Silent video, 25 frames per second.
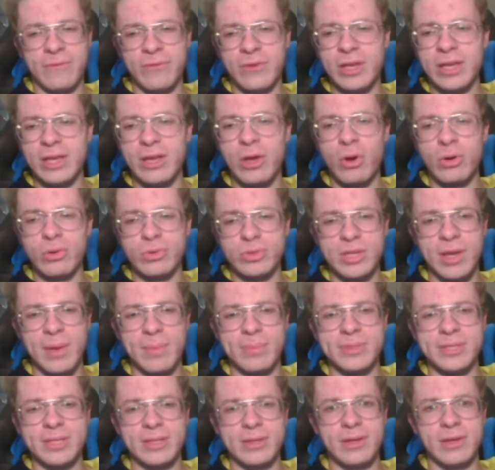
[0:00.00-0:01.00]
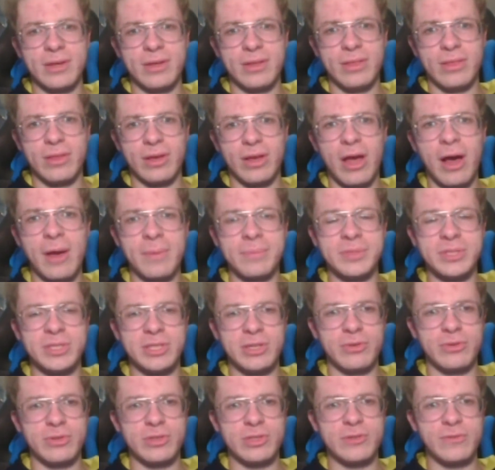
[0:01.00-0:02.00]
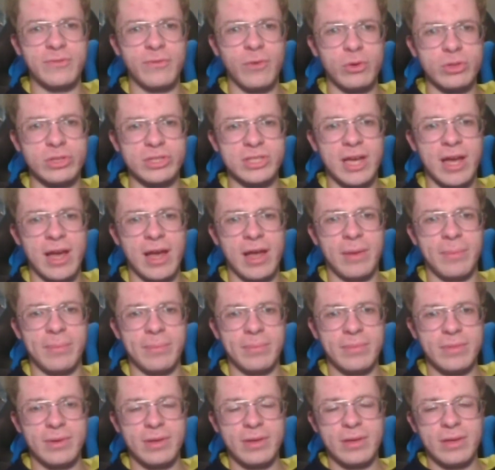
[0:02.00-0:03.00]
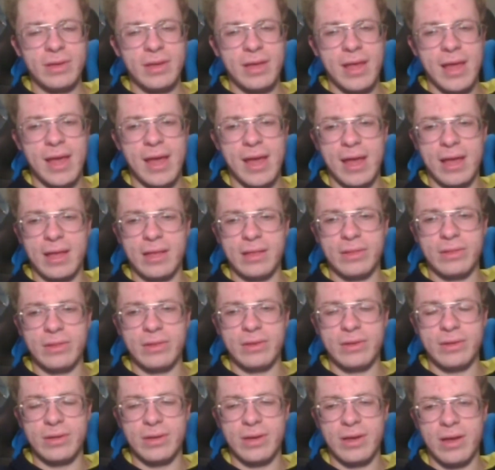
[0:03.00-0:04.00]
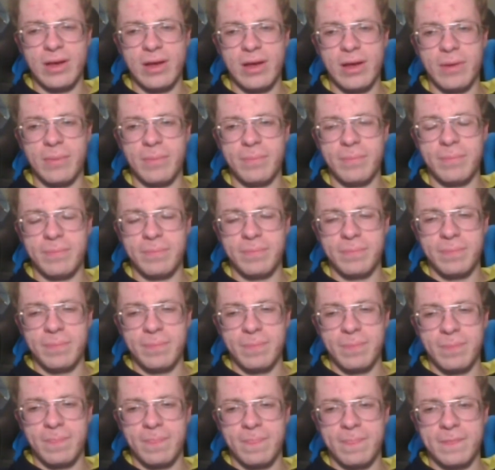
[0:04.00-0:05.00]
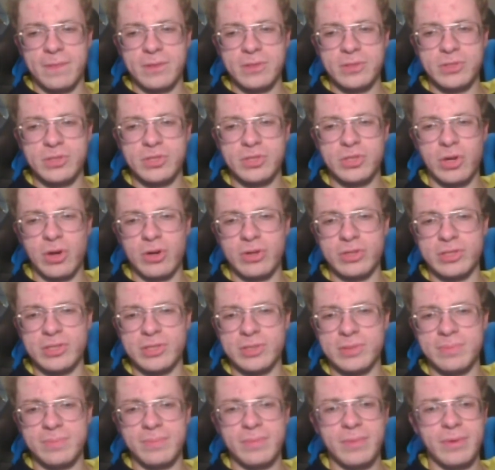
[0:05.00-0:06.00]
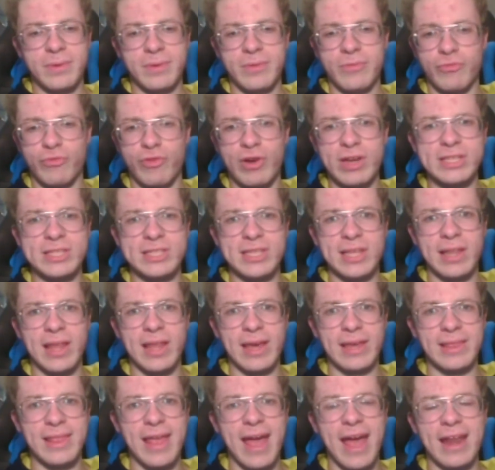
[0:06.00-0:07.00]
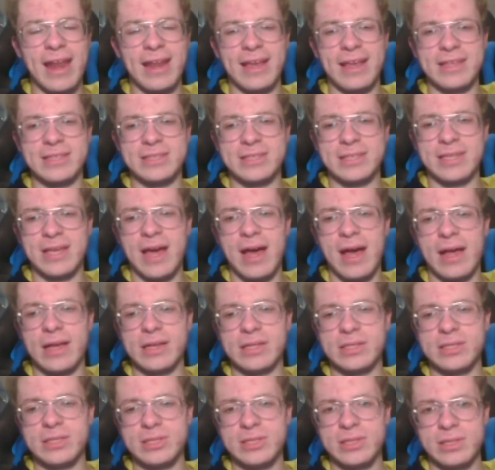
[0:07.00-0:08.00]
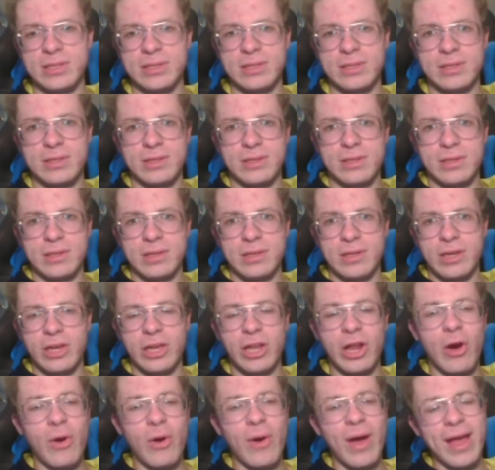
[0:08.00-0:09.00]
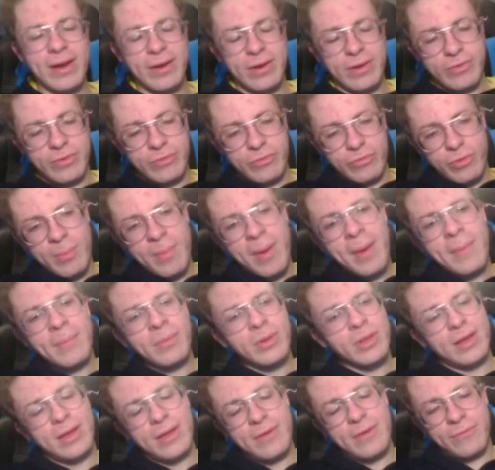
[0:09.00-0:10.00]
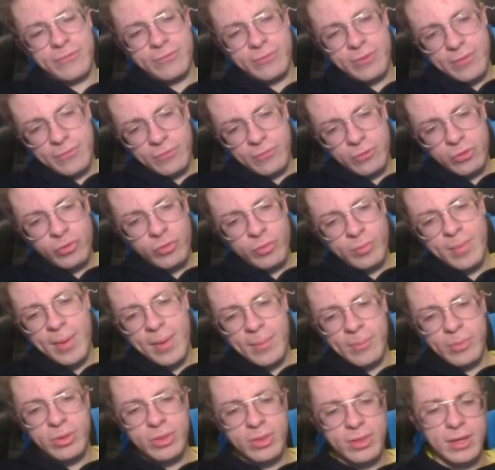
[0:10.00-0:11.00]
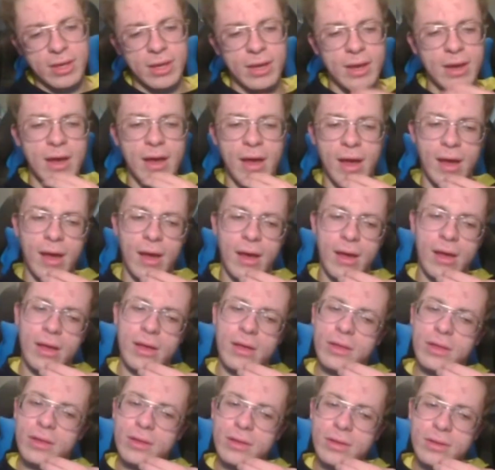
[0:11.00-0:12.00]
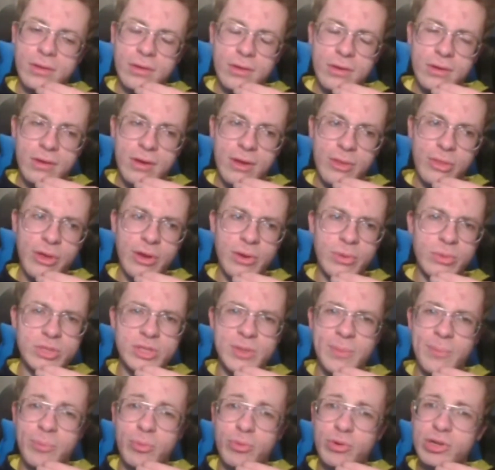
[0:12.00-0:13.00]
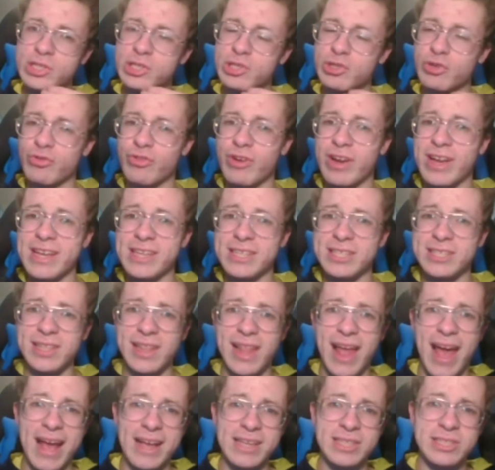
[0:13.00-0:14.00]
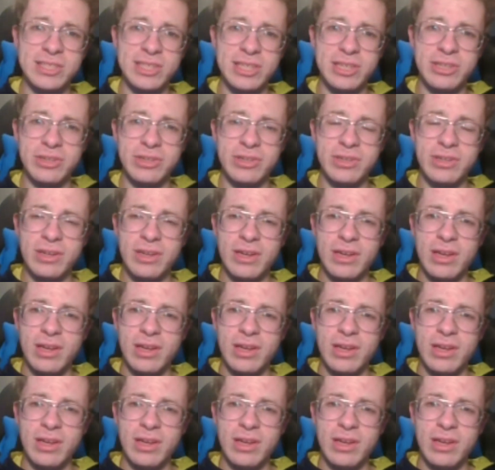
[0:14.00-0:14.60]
goes up to the Cup Series full time and starts racing like that against guys. And remember that if you remember the I think it was a Bristol race last year,